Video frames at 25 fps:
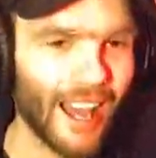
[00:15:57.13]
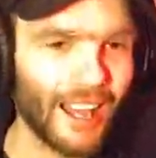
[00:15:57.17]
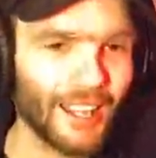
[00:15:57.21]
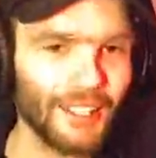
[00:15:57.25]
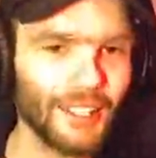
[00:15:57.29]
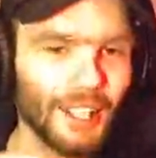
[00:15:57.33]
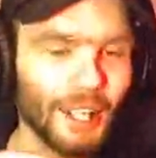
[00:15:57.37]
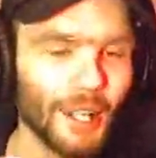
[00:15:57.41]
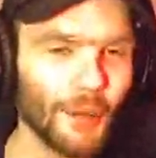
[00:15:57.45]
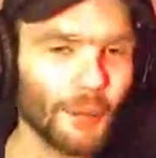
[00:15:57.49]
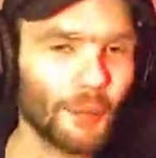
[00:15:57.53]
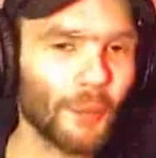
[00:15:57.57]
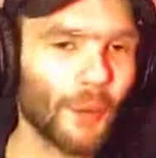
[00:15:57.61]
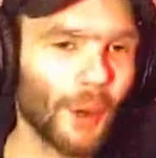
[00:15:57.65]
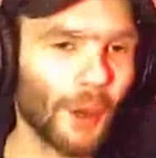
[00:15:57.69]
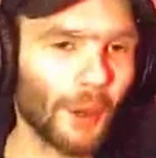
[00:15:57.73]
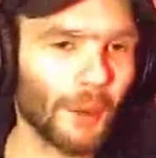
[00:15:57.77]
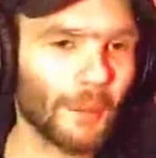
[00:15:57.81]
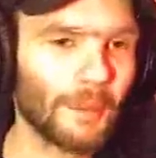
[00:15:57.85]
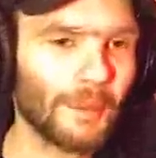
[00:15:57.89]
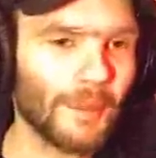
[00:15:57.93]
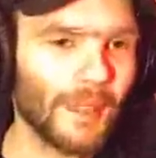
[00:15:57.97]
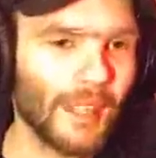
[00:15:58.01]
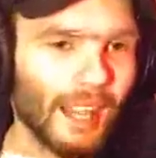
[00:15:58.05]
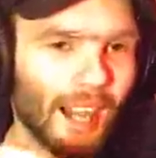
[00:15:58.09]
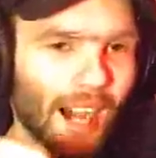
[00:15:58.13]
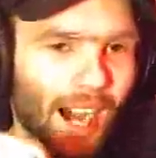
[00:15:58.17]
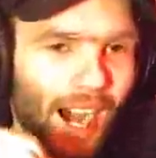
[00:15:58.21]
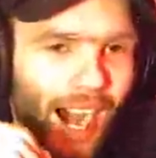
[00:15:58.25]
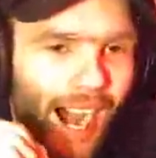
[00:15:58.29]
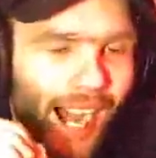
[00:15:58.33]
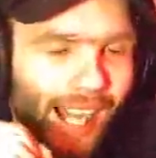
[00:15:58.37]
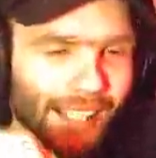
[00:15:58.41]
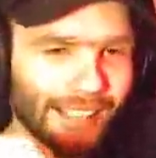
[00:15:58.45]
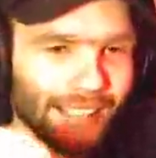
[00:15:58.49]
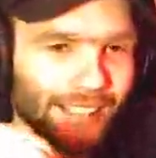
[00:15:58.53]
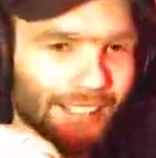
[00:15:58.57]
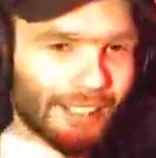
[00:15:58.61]
You know what?
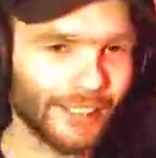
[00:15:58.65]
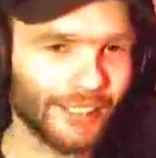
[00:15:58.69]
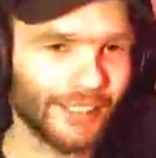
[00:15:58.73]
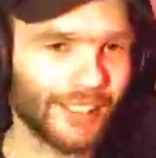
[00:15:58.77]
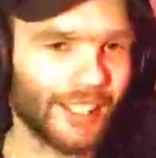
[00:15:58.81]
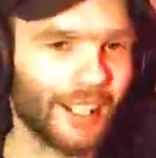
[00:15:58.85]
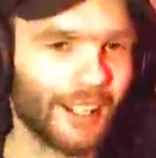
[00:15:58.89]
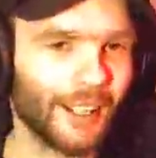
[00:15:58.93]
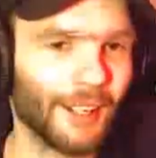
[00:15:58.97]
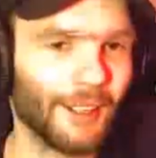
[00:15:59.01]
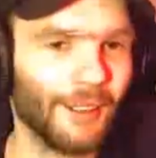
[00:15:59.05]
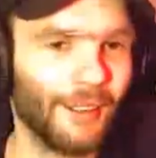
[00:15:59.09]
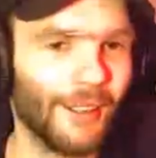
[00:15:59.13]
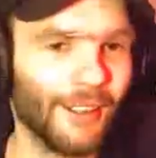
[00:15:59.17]
I did not know